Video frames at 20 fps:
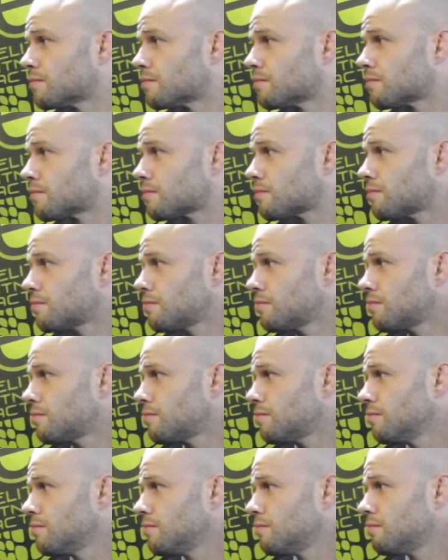
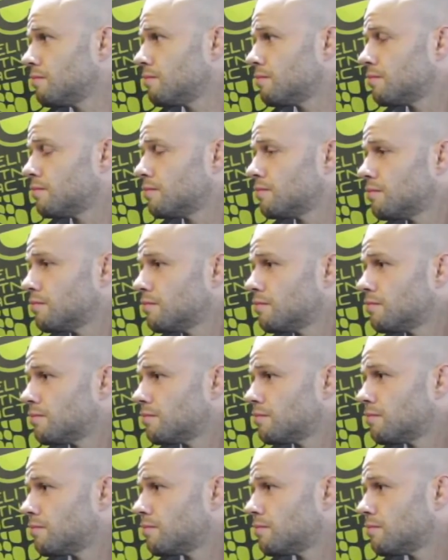
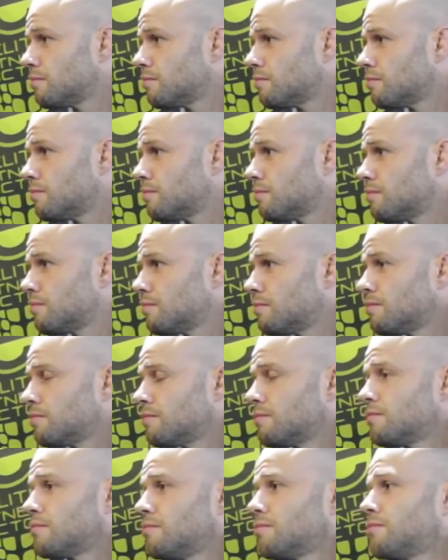
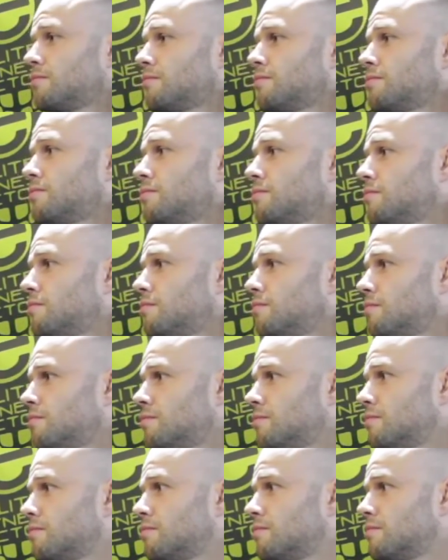
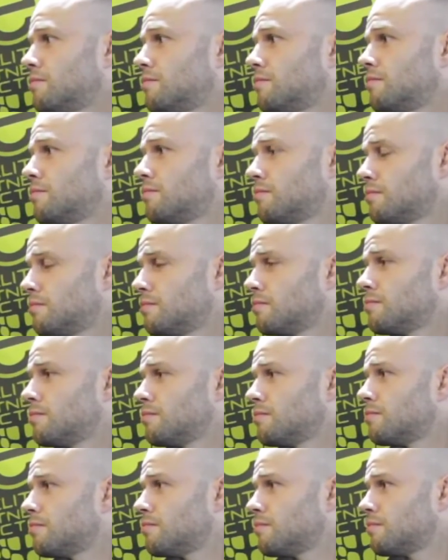The person shown says nothing.